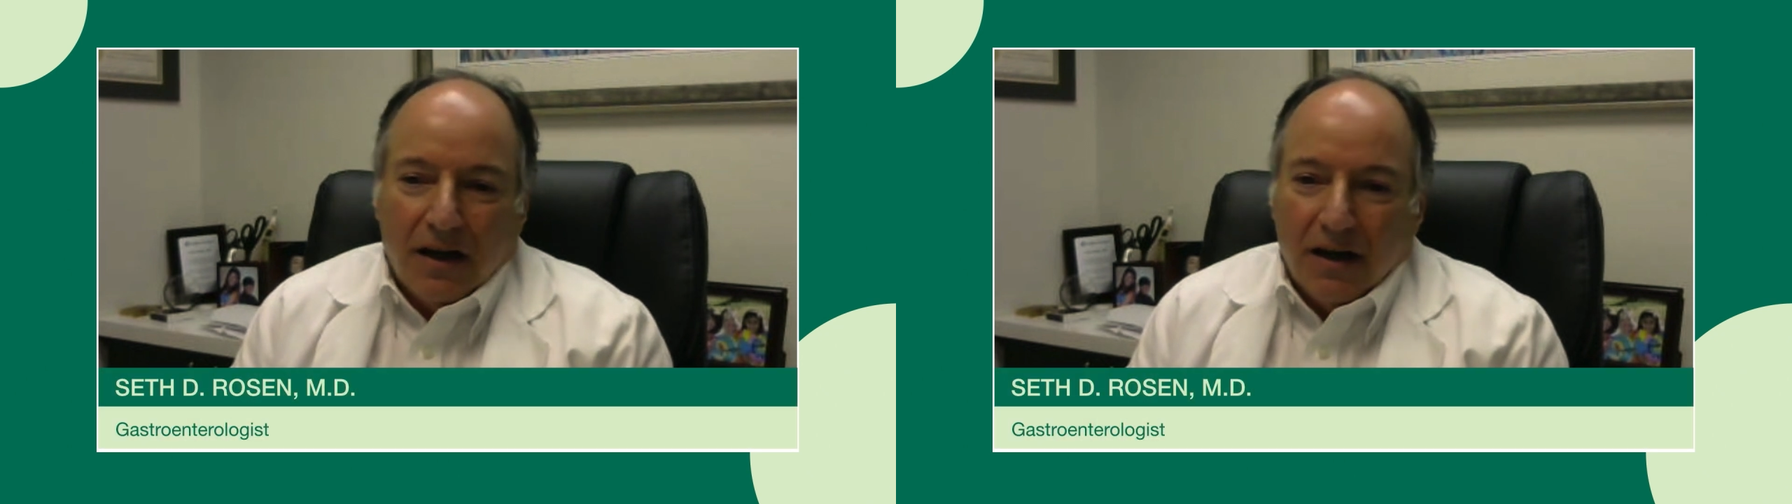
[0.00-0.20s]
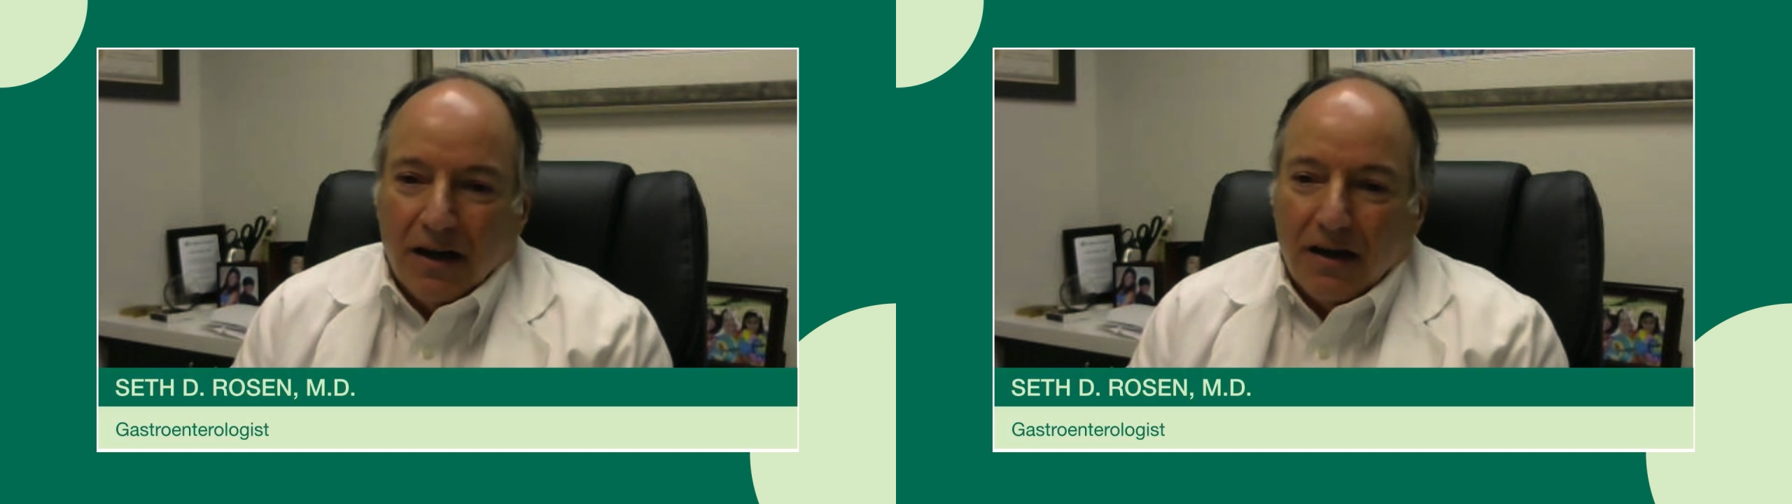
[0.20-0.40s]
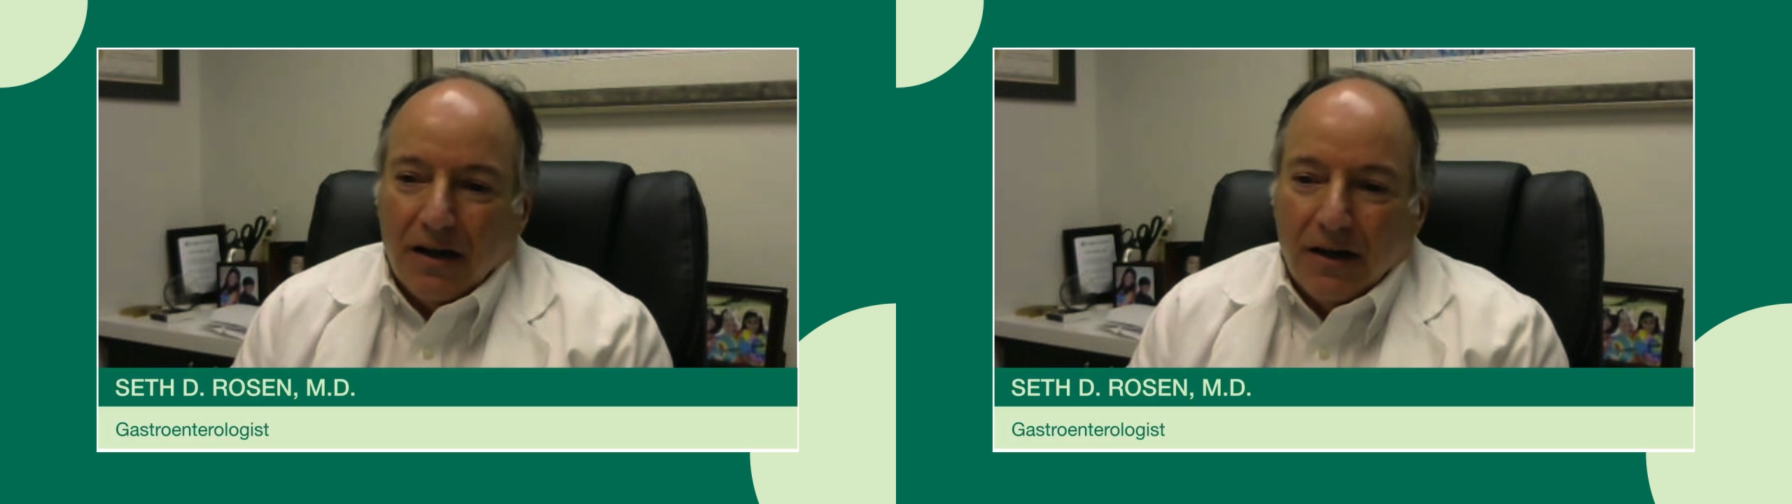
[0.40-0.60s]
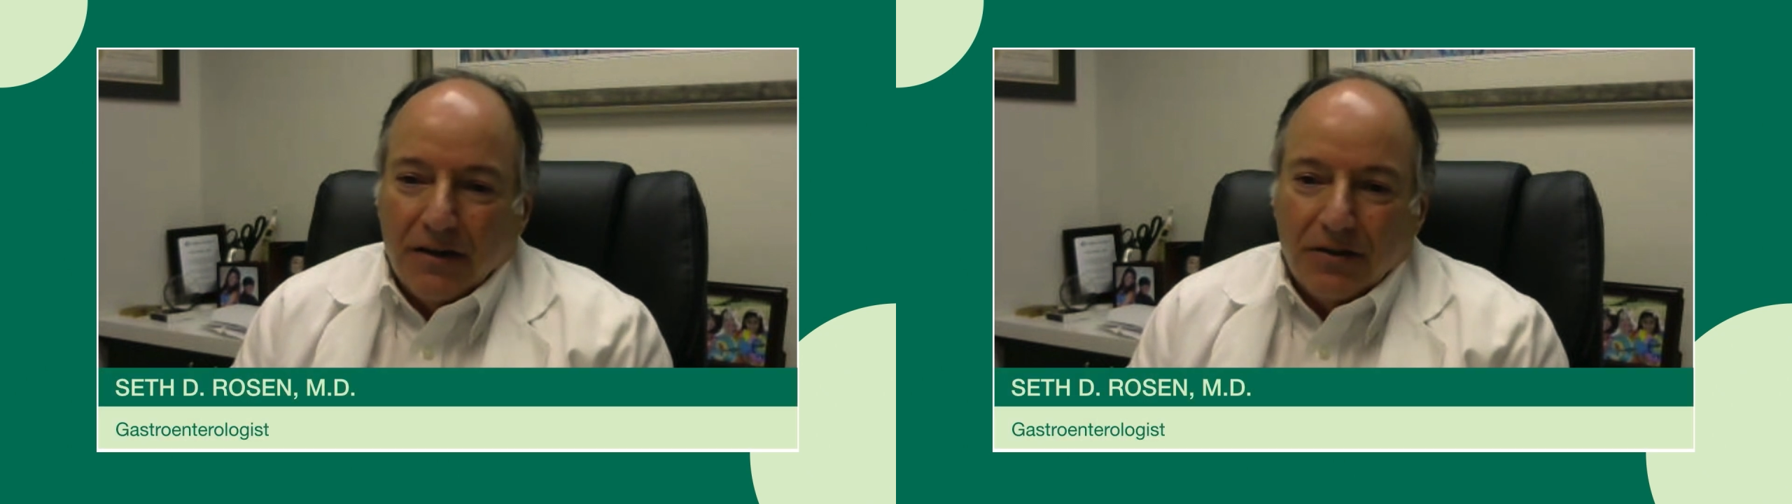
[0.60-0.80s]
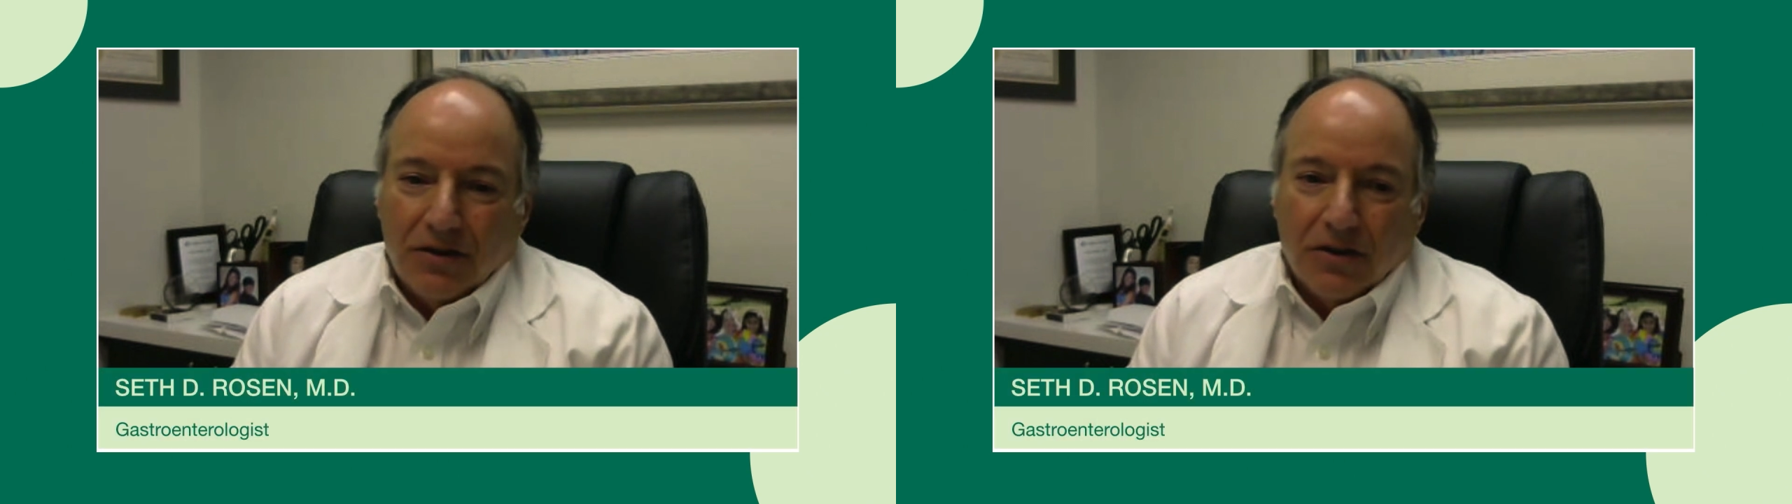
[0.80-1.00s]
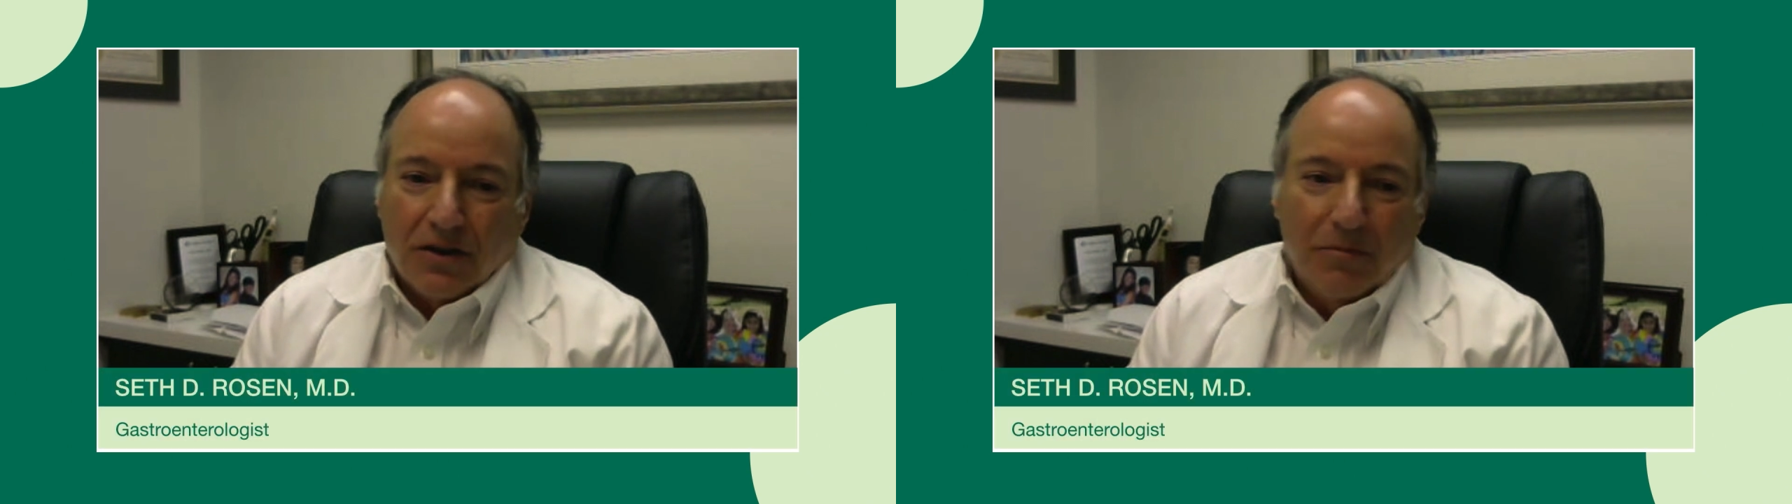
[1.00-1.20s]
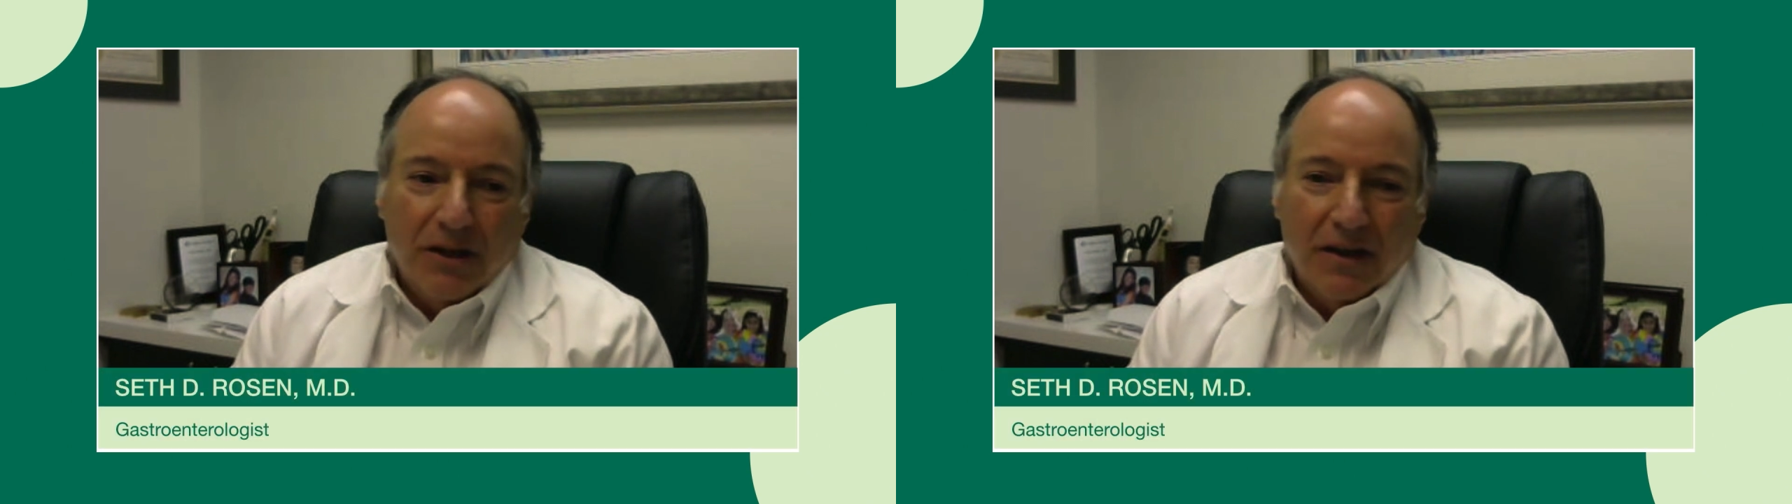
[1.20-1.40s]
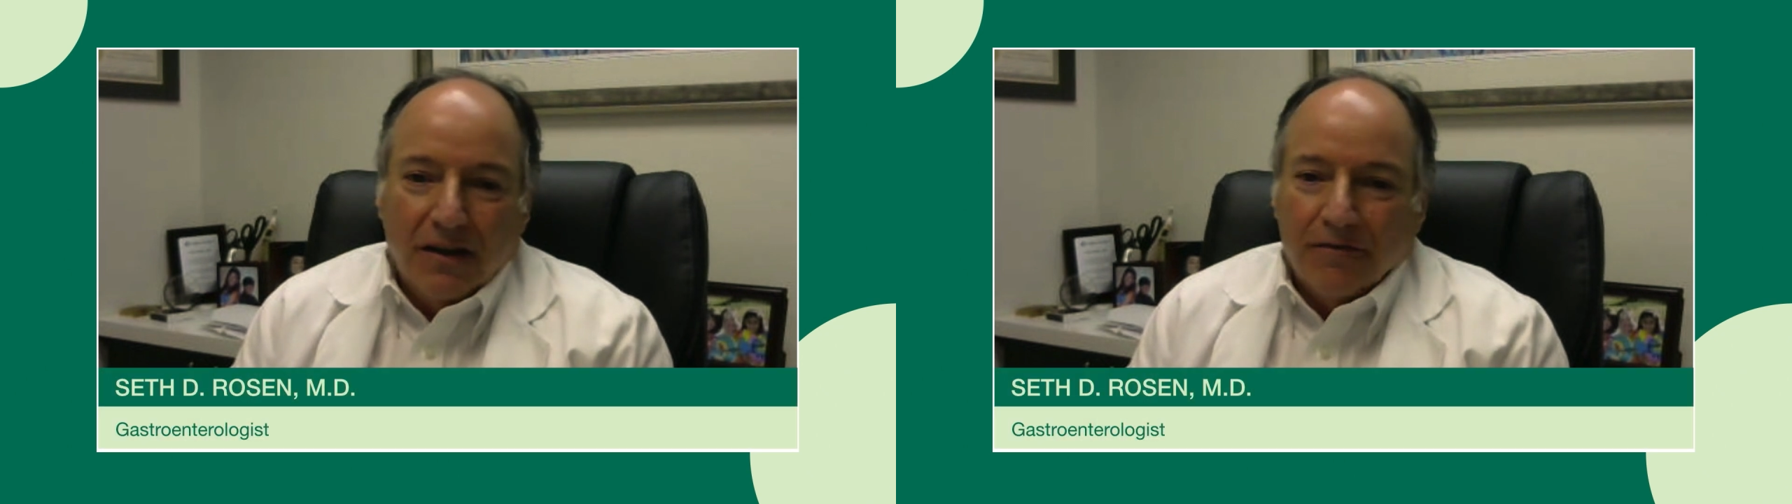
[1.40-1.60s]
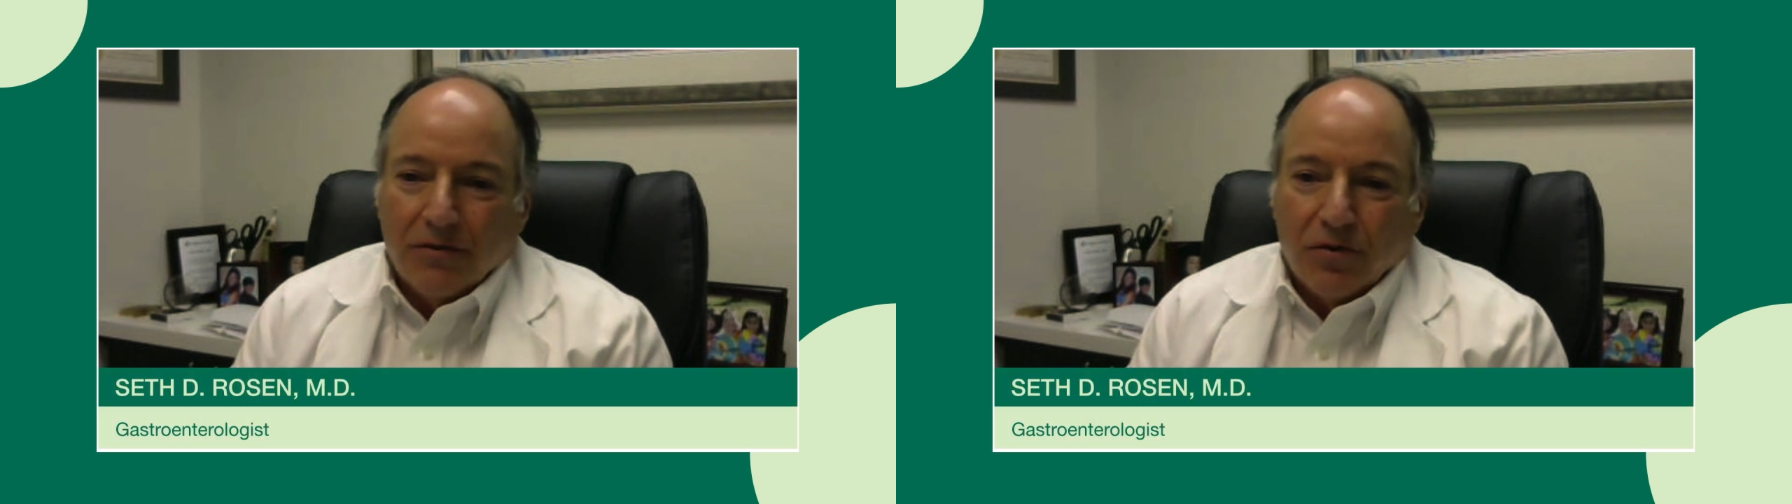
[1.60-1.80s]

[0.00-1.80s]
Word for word: Uh, there can be any of a